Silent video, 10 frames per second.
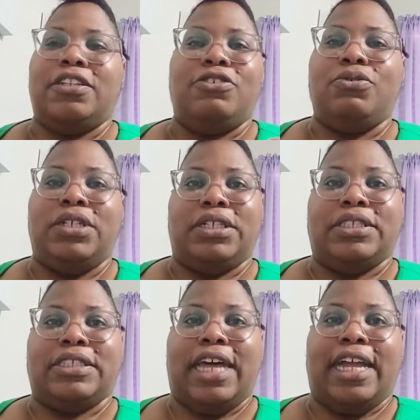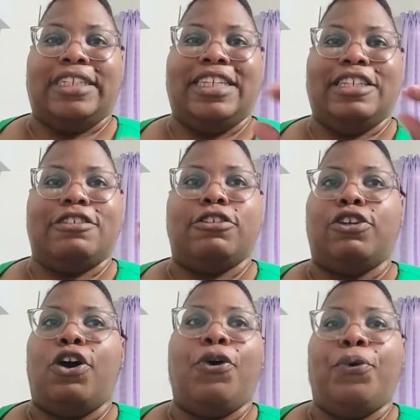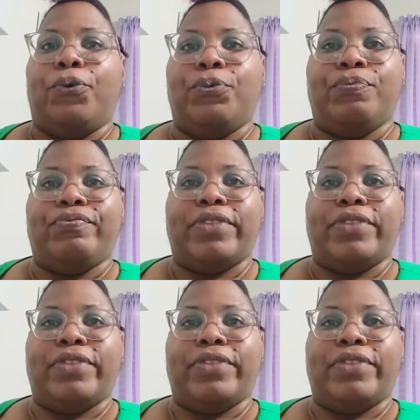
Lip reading: do this. Like, just go.